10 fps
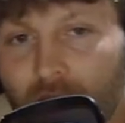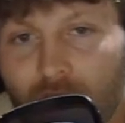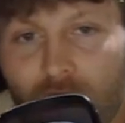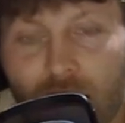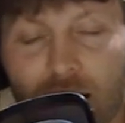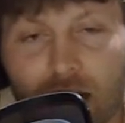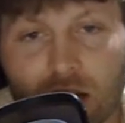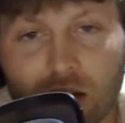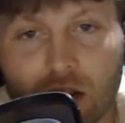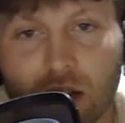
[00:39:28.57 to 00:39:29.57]

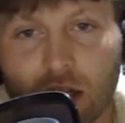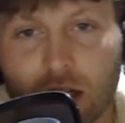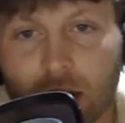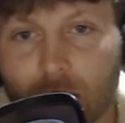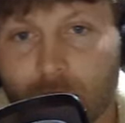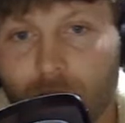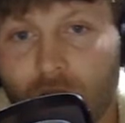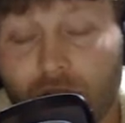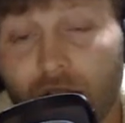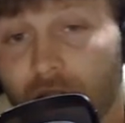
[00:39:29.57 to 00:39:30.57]
And I
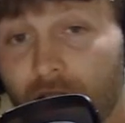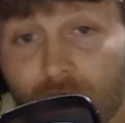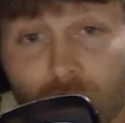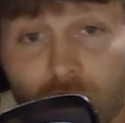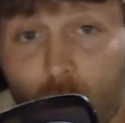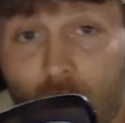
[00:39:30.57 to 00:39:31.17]
think that's really why